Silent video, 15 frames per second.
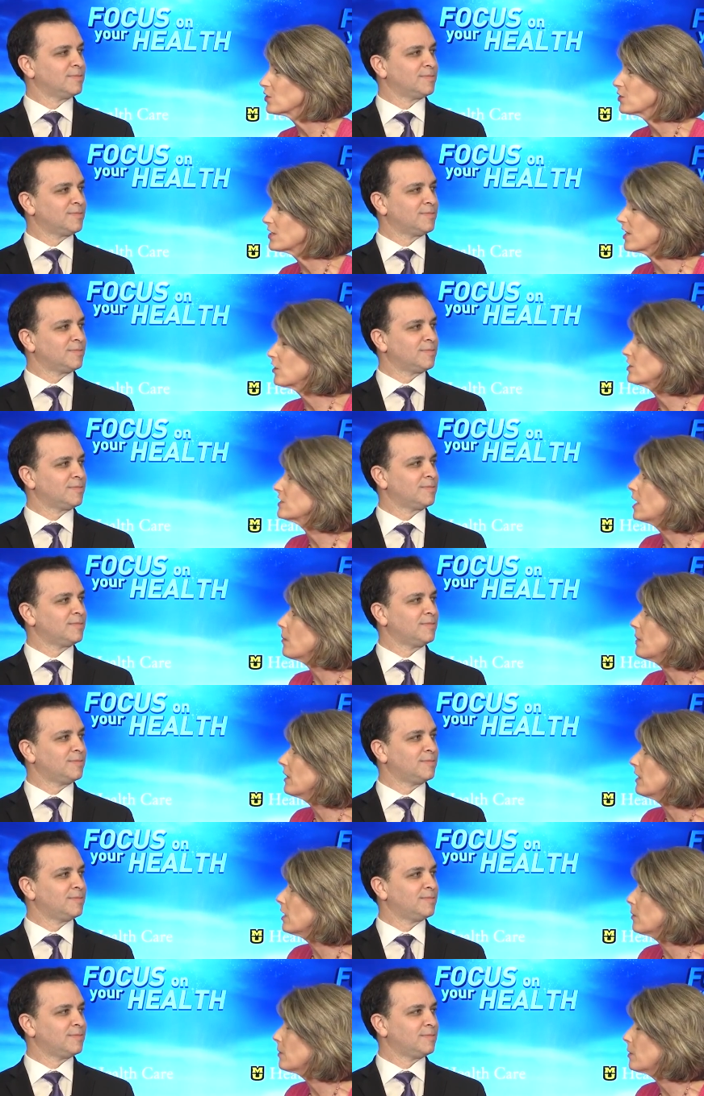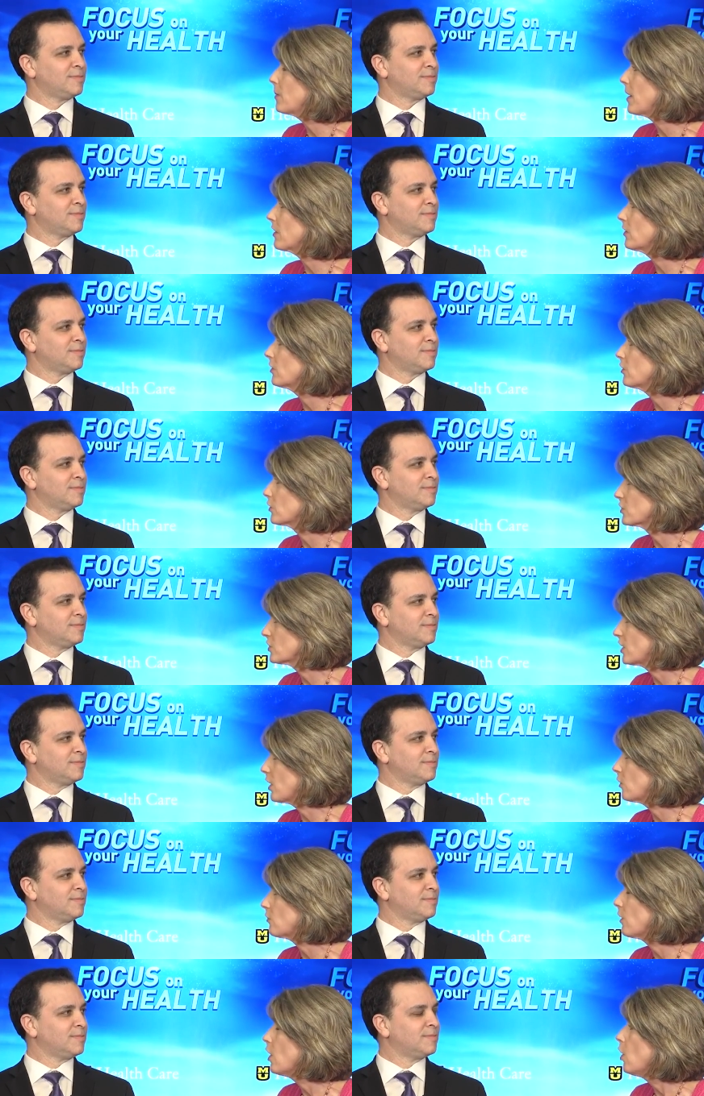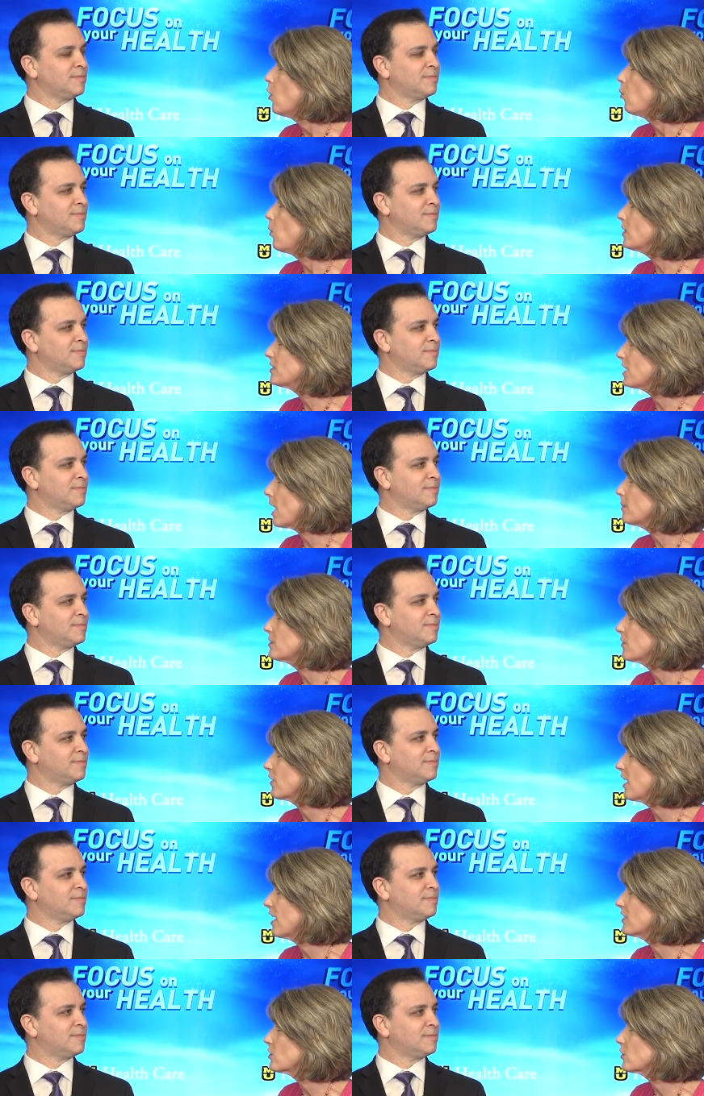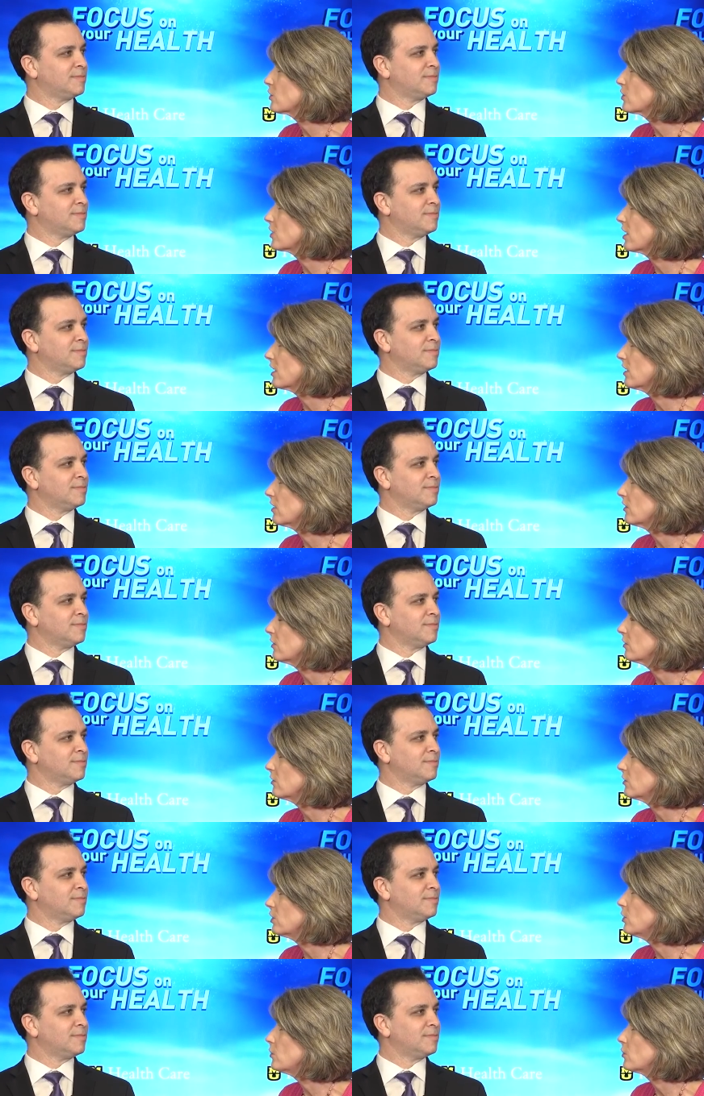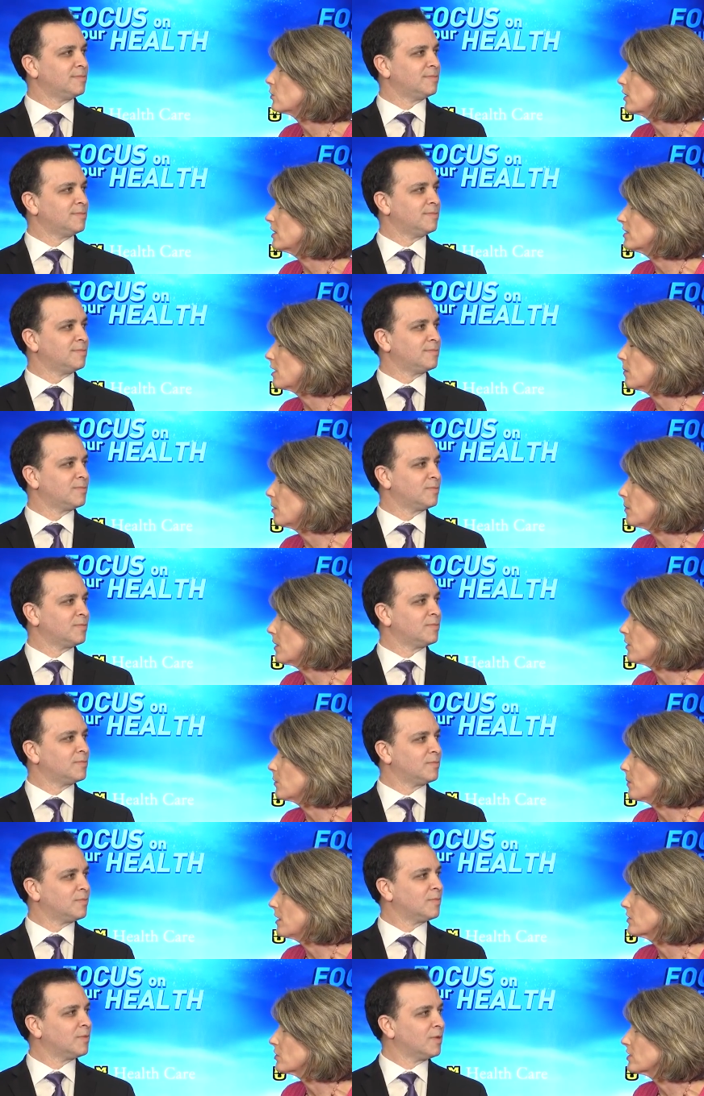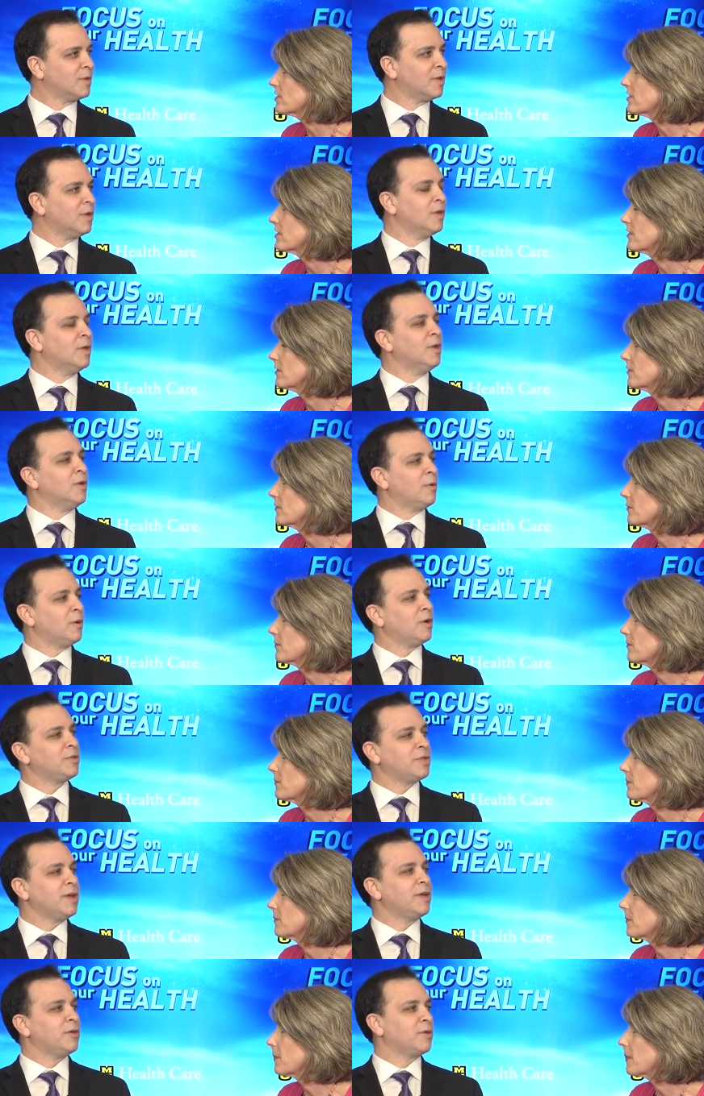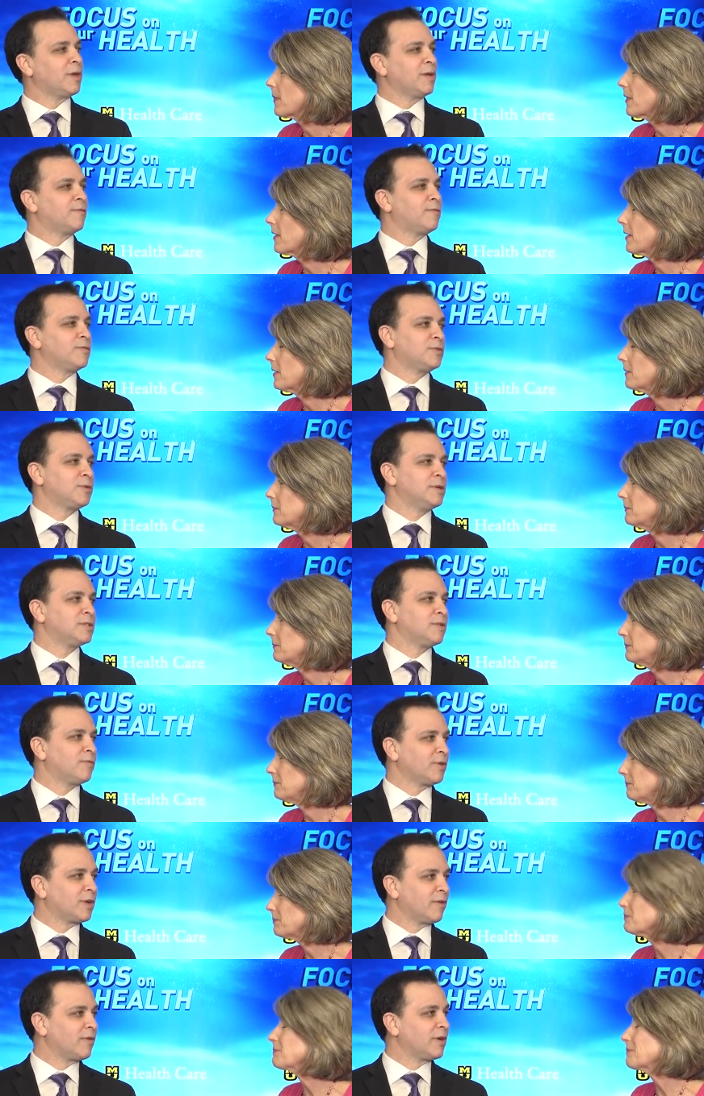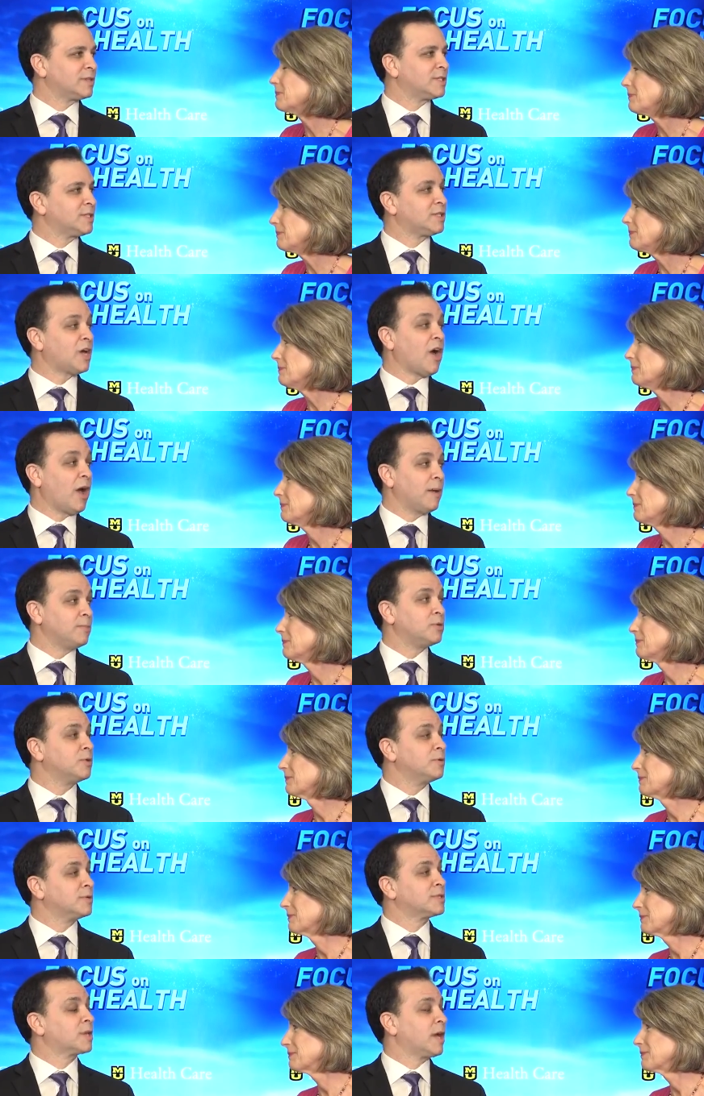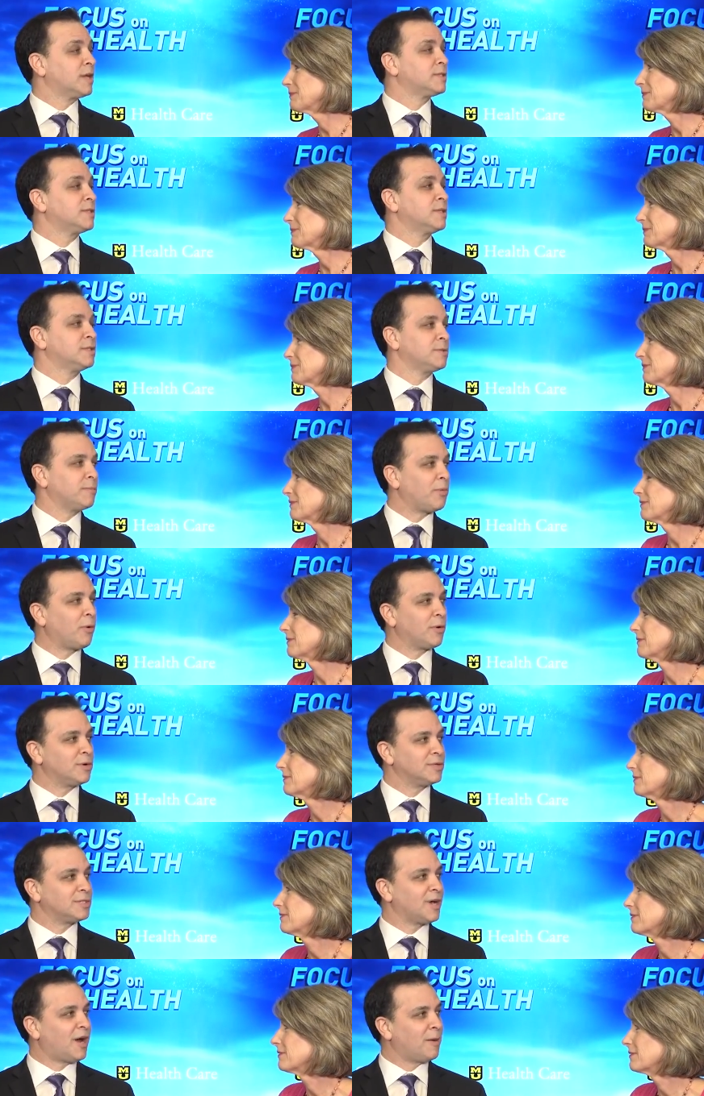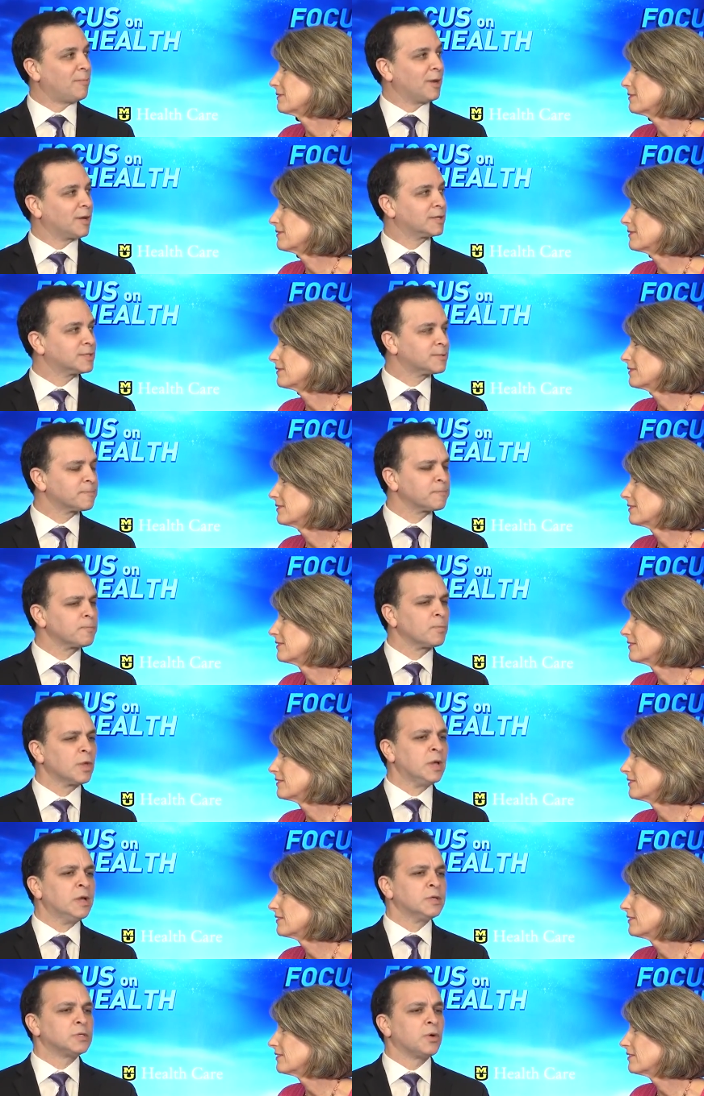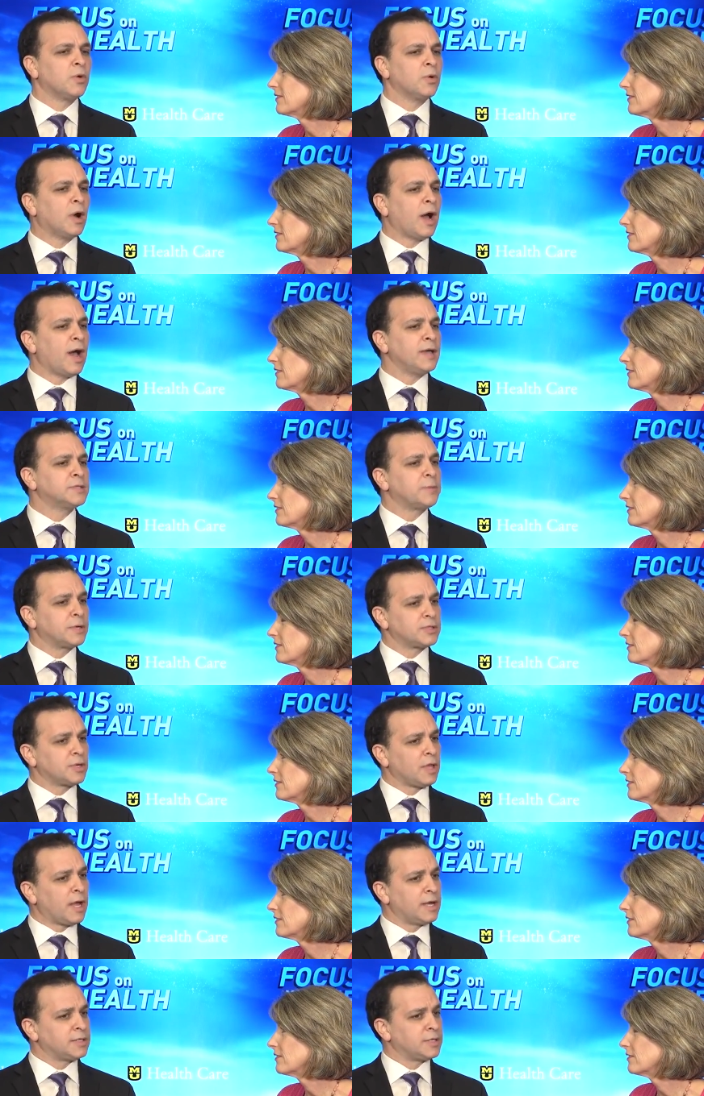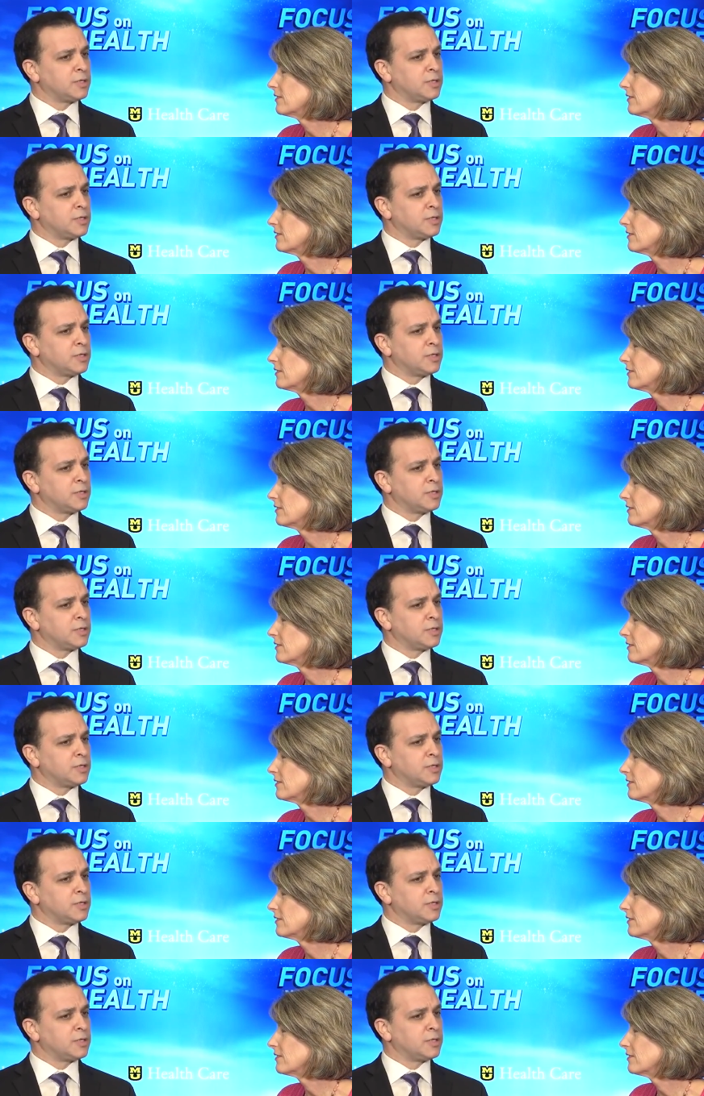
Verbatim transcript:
Speaker 1: Center. And tell me a little bit about yourself. What types of cancers uh, do you treat? Tell me about your patients.
Speaker 2: Well, thank you again, Teresa, for giving us the time to discuss these important topics. So, I specialize in